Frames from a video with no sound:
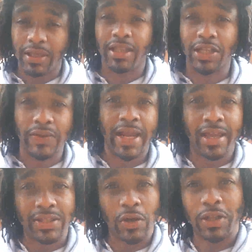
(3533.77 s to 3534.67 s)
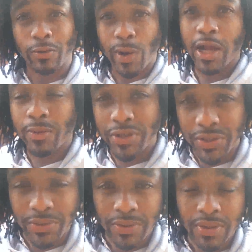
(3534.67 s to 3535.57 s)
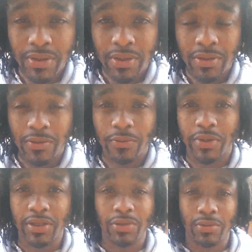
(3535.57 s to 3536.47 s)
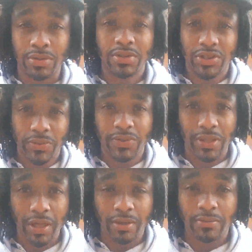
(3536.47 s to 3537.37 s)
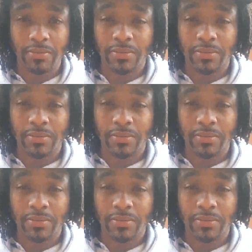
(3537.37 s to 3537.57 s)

and the dragons only rock with you when you was choosing up,